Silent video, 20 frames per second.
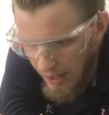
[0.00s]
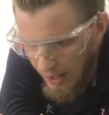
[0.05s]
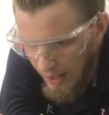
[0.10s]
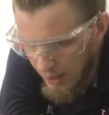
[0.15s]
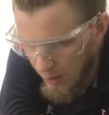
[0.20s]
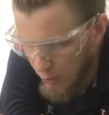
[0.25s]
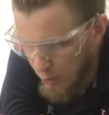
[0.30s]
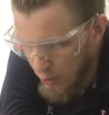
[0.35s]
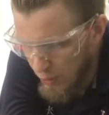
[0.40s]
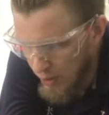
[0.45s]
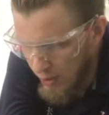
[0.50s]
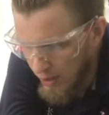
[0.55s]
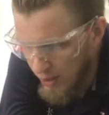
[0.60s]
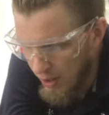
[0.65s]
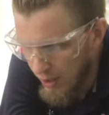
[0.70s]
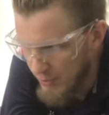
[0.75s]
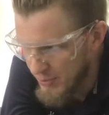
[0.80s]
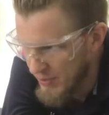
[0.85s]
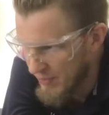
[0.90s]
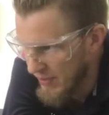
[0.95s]
or
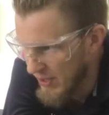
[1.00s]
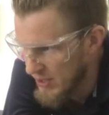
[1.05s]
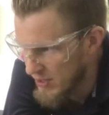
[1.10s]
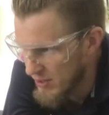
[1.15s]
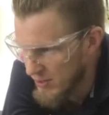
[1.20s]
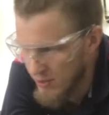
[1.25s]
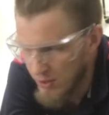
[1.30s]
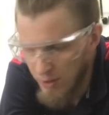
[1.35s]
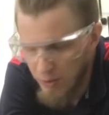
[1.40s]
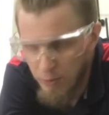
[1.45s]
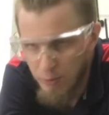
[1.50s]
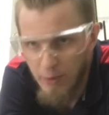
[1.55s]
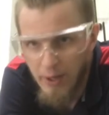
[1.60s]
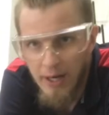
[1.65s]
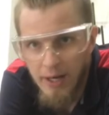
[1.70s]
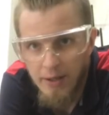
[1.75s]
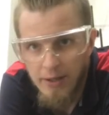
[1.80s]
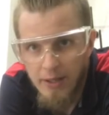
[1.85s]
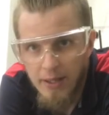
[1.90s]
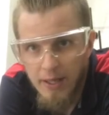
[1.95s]
observations
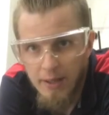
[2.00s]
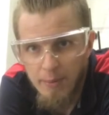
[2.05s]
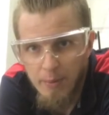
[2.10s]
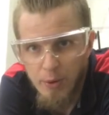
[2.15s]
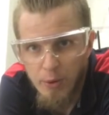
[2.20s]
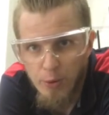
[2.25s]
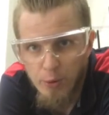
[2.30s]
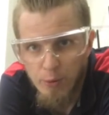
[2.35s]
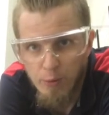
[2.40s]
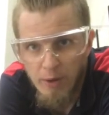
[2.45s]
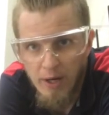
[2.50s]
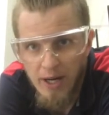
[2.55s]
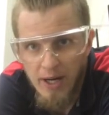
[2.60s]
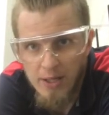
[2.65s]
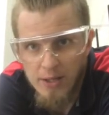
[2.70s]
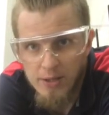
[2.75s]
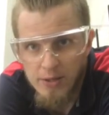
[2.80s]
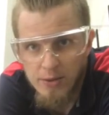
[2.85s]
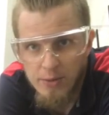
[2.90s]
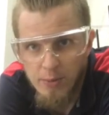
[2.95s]
around chemical
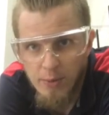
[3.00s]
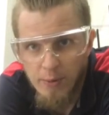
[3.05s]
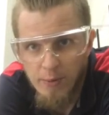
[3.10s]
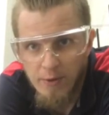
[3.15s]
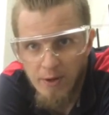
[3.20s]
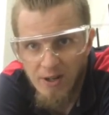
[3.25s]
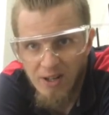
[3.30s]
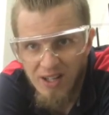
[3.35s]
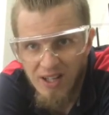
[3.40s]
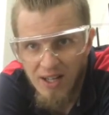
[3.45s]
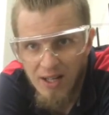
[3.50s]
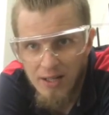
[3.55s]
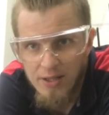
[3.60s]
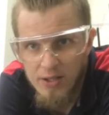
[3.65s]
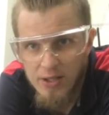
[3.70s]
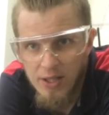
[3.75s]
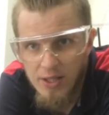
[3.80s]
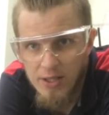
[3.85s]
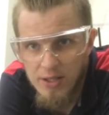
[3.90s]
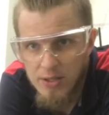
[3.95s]
reactions. We've got color
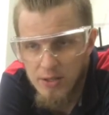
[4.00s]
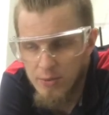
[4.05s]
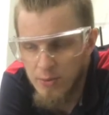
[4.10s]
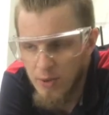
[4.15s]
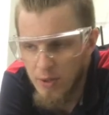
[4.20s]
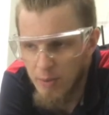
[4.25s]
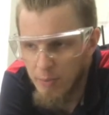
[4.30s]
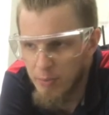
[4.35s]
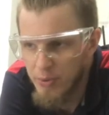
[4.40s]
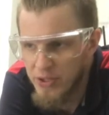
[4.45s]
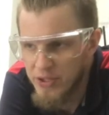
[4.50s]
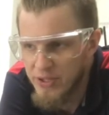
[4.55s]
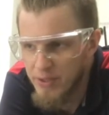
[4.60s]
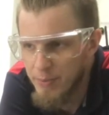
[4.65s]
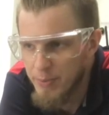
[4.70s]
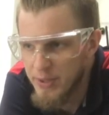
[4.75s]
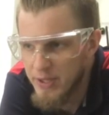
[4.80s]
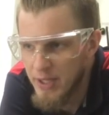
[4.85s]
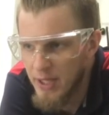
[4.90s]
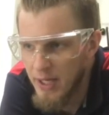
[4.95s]
changes, we've got
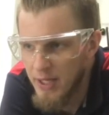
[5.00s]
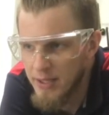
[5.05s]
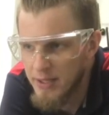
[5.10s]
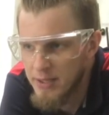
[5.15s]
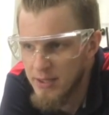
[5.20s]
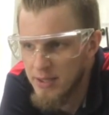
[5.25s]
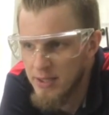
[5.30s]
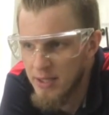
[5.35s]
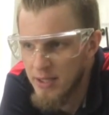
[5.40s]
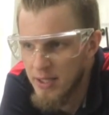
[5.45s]
precipitates,